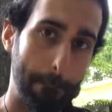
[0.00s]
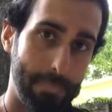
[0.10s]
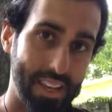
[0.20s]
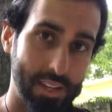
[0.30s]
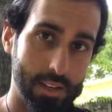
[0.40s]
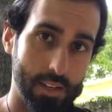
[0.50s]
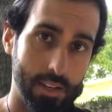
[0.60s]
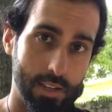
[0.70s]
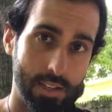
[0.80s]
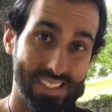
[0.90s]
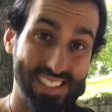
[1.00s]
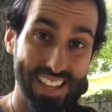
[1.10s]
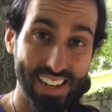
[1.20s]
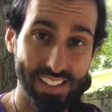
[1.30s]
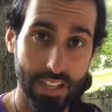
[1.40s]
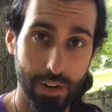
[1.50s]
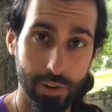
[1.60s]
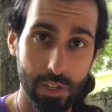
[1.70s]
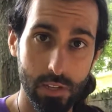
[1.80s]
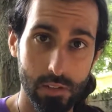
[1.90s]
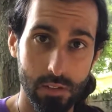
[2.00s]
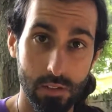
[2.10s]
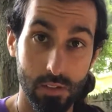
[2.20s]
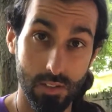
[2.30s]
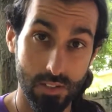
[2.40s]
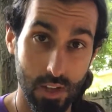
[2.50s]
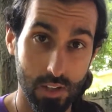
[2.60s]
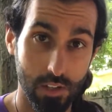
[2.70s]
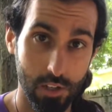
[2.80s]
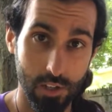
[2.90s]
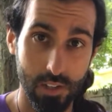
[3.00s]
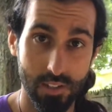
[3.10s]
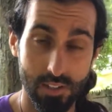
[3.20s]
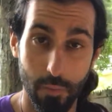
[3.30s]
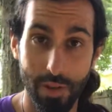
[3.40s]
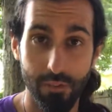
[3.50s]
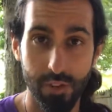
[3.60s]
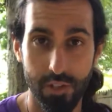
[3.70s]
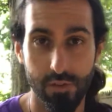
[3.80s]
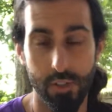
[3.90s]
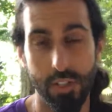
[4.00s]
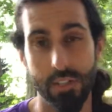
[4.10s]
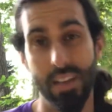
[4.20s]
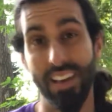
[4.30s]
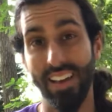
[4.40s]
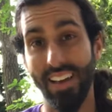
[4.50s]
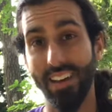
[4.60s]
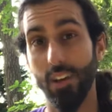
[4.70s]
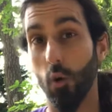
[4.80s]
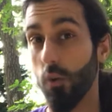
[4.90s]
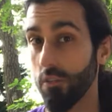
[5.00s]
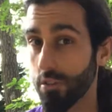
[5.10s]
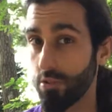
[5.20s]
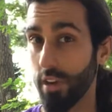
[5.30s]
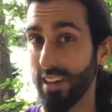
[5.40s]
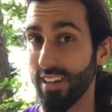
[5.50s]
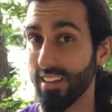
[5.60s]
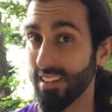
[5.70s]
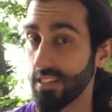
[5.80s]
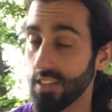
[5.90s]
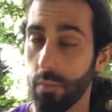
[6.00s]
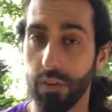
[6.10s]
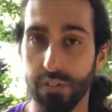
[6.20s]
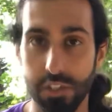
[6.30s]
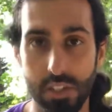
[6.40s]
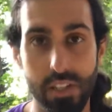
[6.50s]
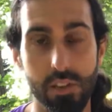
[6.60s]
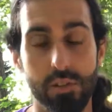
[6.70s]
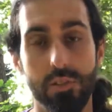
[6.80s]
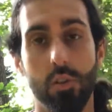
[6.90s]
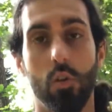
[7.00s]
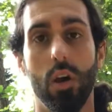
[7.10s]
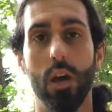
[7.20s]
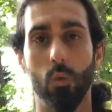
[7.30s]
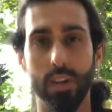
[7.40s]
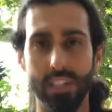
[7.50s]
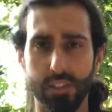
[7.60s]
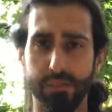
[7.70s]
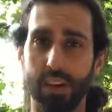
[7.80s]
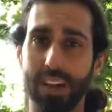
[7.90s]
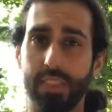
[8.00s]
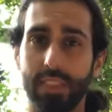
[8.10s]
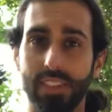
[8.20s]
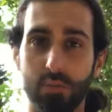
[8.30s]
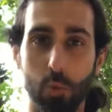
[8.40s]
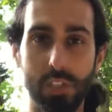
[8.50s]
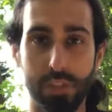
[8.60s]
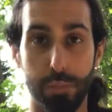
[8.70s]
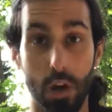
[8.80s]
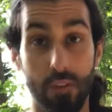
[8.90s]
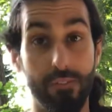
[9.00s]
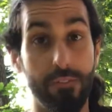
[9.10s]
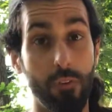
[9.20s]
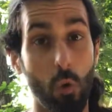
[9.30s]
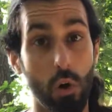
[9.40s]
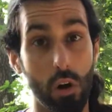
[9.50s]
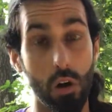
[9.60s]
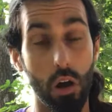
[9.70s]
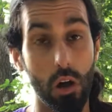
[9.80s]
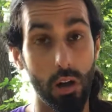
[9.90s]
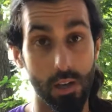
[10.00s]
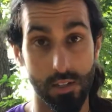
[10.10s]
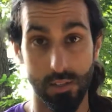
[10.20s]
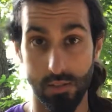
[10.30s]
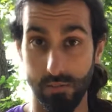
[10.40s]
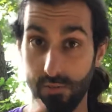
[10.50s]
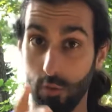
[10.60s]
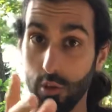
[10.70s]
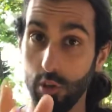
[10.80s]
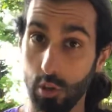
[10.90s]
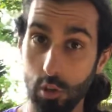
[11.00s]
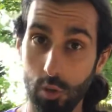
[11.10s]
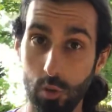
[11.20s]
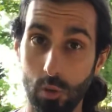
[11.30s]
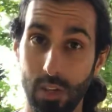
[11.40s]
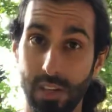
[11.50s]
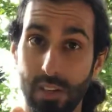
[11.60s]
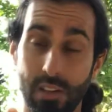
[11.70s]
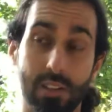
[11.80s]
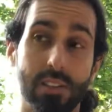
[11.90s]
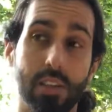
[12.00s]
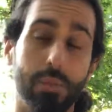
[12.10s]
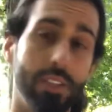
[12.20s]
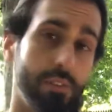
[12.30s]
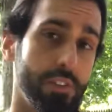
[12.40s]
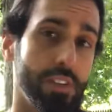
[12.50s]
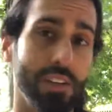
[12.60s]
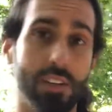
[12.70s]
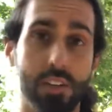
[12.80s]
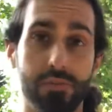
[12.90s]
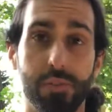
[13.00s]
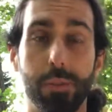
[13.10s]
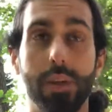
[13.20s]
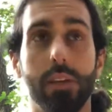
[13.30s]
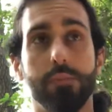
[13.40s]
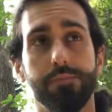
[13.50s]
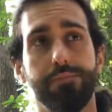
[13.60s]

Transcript: being sedentary is not good, it's not beneficial for us, and overtraining is not beneficial either. So we need to find the sweet spot for us. For you, it's going to be different than it is for me.